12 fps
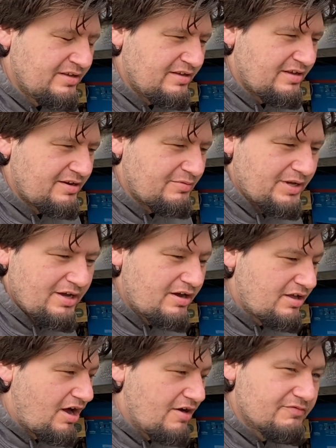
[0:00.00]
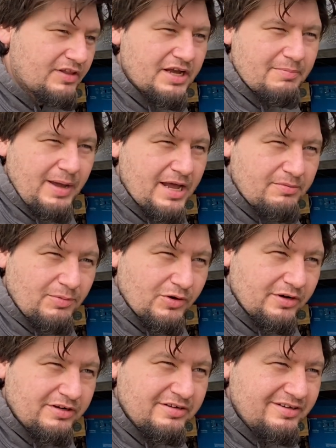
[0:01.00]
Anyway, of like a
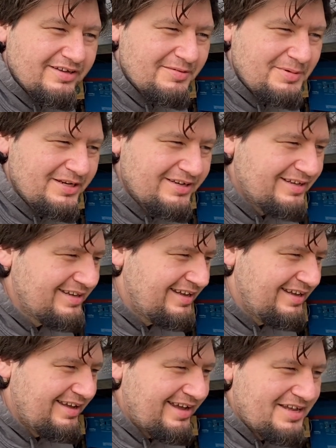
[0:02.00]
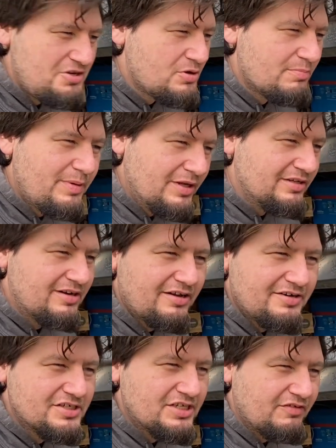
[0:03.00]
Battleborn. I mean, and you can build it all
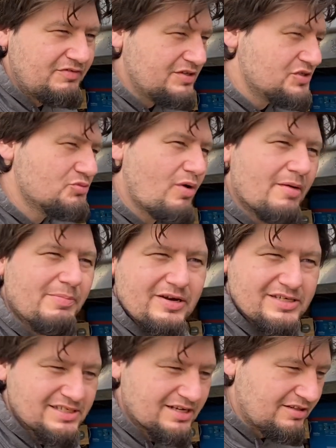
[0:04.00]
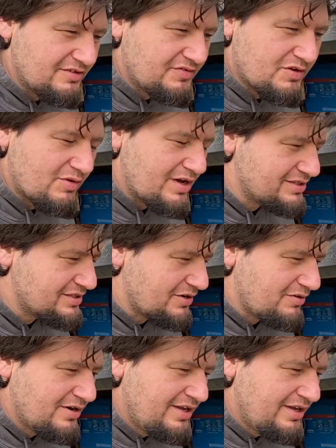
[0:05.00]
yourself. You can swap out a cell if you want. So